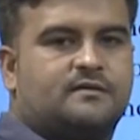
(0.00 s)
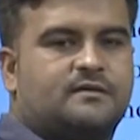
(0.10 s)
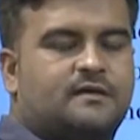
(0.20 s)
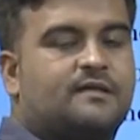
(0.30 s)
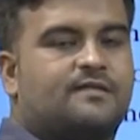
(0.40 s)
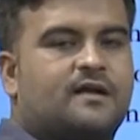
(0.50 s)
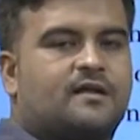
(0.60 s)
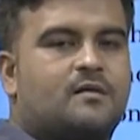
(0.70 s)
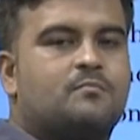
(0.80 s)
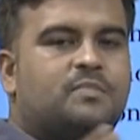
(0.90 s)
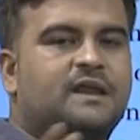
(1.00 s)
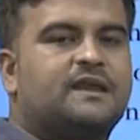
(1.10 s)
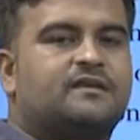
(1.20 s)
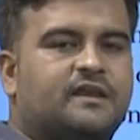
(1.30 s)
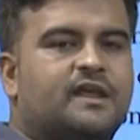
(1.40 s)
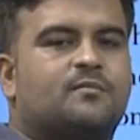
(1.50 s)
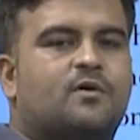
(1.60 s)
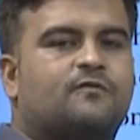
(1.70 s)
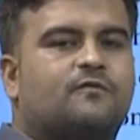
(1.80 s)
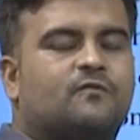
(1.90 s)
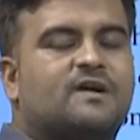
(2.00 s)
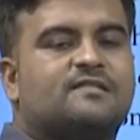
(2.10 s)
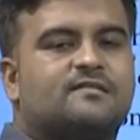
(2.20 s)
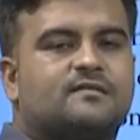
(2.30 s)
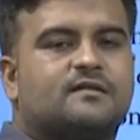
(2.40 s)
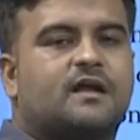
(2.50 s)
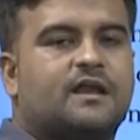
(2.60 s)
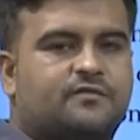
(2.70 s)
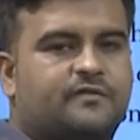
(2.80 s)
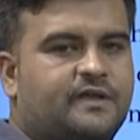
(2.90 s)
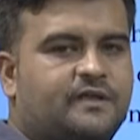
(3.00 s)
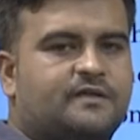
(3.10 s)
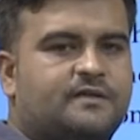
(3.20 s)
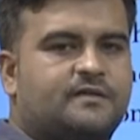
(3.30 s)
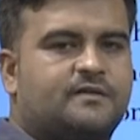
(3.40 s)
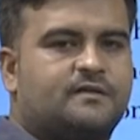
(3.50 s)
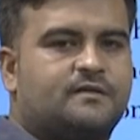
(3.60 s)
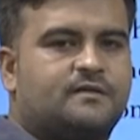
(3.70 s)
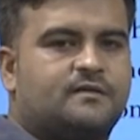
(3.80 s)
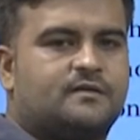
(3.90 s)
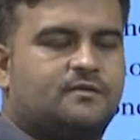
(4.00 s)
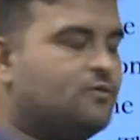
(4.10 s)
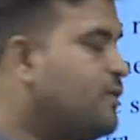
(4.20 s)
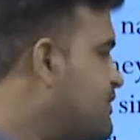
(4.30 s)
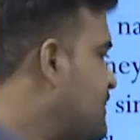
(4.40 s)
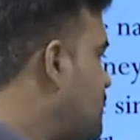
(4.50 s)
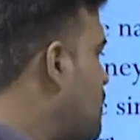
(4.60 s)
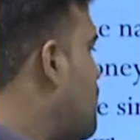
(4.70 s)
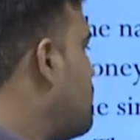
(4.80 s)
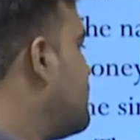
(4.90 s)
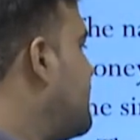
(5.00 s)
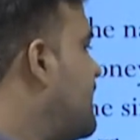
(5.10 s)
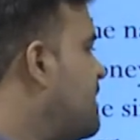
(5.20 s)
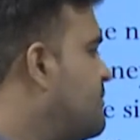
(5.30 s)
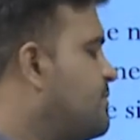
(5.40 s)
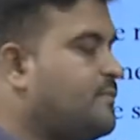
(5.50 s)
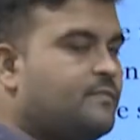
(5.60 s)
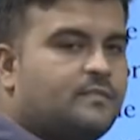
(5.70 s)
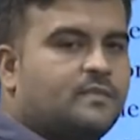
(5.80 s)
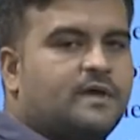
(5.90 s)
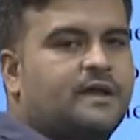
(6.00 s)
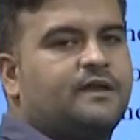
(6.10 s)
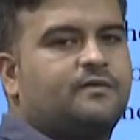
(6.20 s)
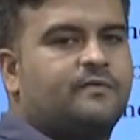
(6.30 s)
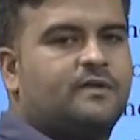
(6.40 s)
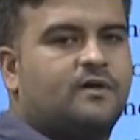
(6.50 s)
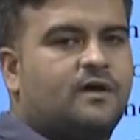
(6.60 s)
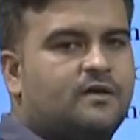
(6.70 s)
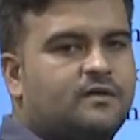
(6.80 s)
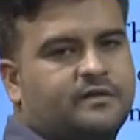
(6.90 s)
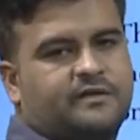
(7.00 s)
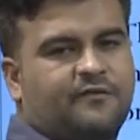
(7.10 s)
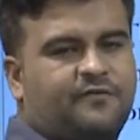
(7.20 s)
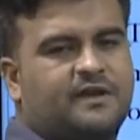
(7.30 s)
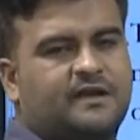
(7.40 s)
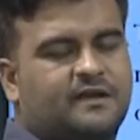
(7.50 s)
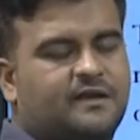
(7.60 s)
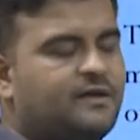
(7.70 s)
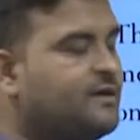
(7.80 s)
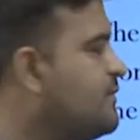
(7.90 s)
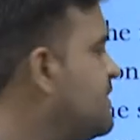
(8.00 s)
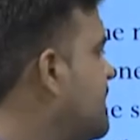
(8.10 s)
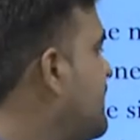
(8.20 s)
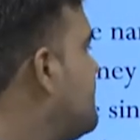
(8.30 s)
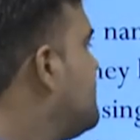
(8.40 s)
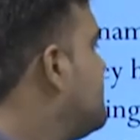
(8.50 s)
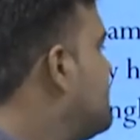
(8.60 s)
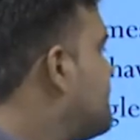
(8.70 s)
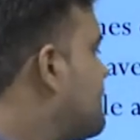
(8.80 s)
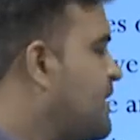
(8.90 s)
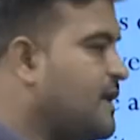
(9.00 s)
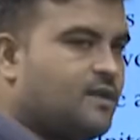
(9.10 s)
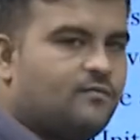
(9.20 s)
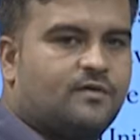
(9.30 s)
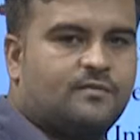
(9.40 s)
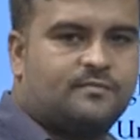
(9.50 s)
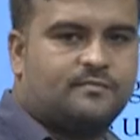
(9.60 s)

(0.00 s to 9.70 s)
is a complete name of one country, though it's a long name, and it will definitely take singular verb.